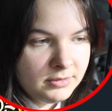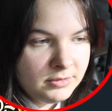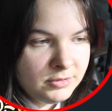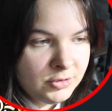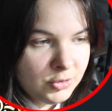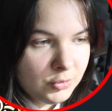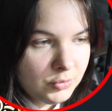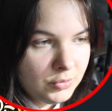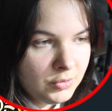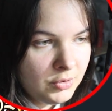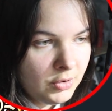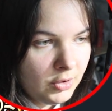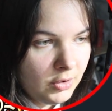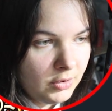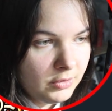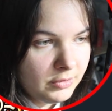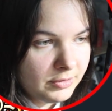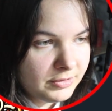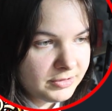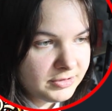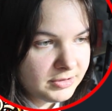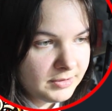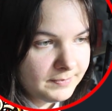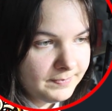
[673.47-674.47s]
new
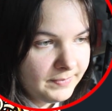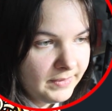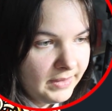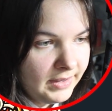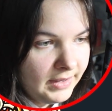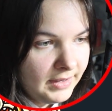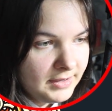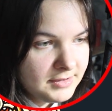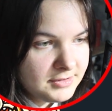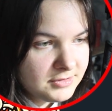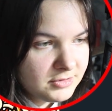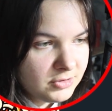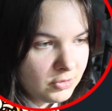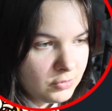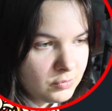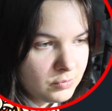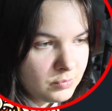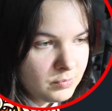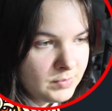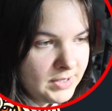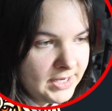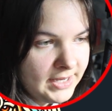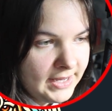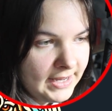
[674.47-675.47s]
colors. So
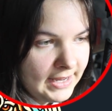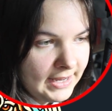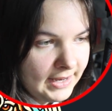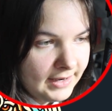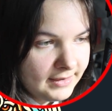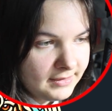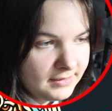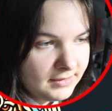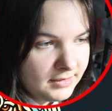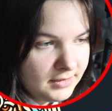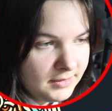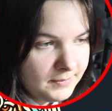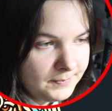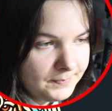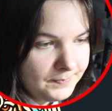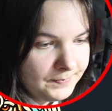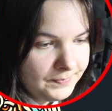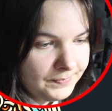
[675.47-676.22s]
we can